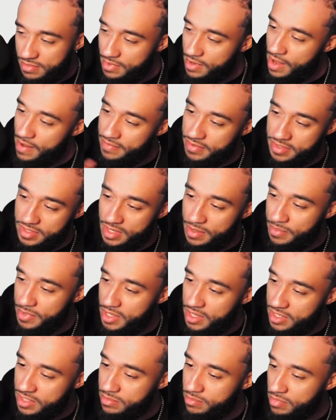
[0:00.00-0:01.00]
obviously I'm gonna
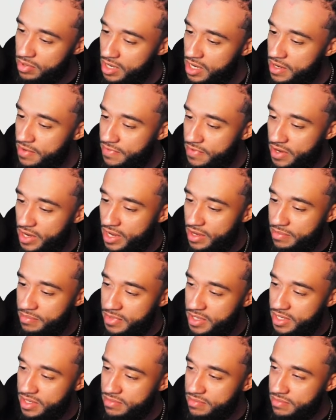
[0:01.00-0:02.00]
need some bread for that.
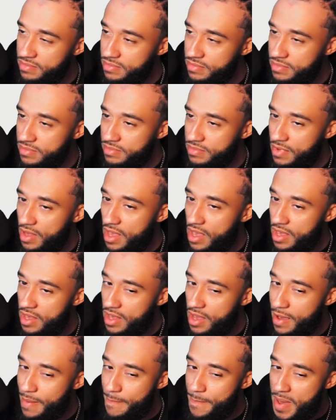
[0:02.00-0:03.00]
But
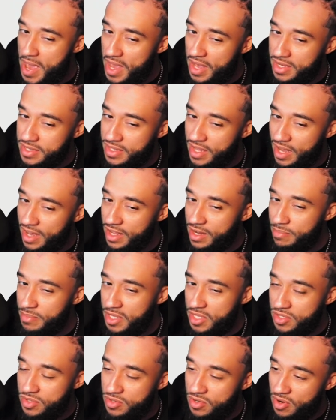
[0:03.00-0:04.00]
yeah, May is not gonna
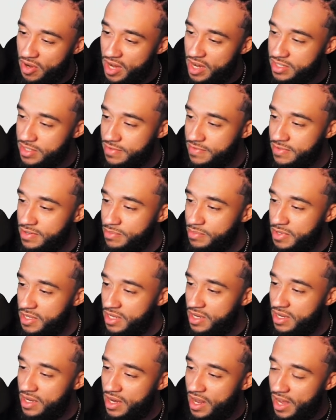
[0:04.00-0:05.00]
be too crazy for me,
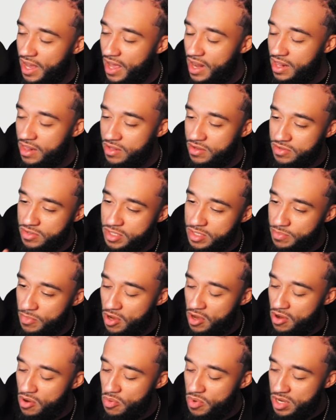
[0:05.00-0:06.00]
and then I got a little
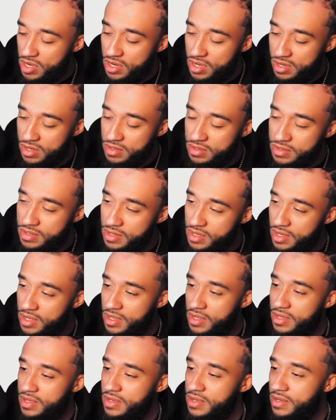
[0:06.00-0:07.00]
small window
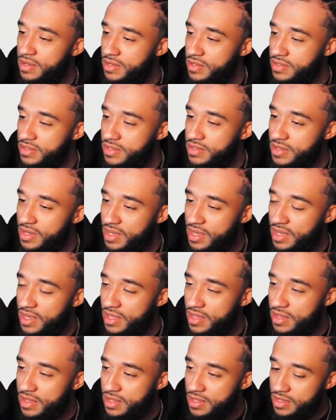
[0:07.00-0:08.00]
to
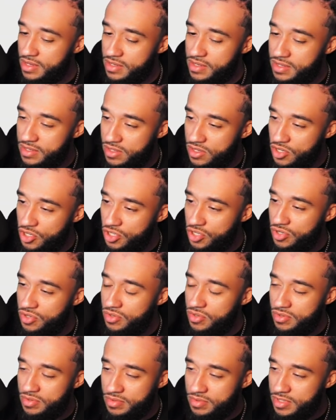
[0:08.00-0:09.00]
get this in
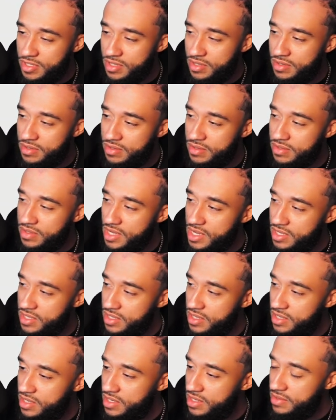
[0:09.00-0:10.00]
June, so that's
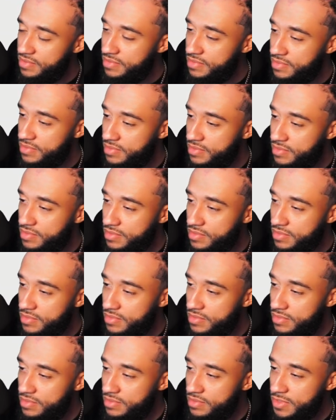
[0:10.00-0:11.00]
good.
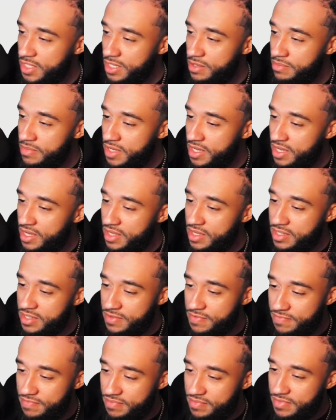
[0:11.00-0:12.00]
But yeah,
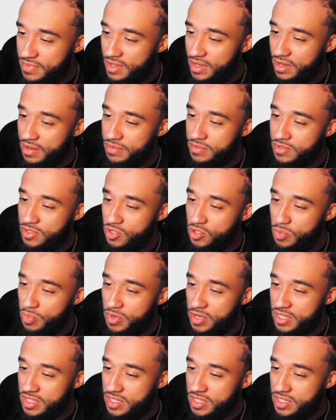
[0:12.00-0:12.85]
this super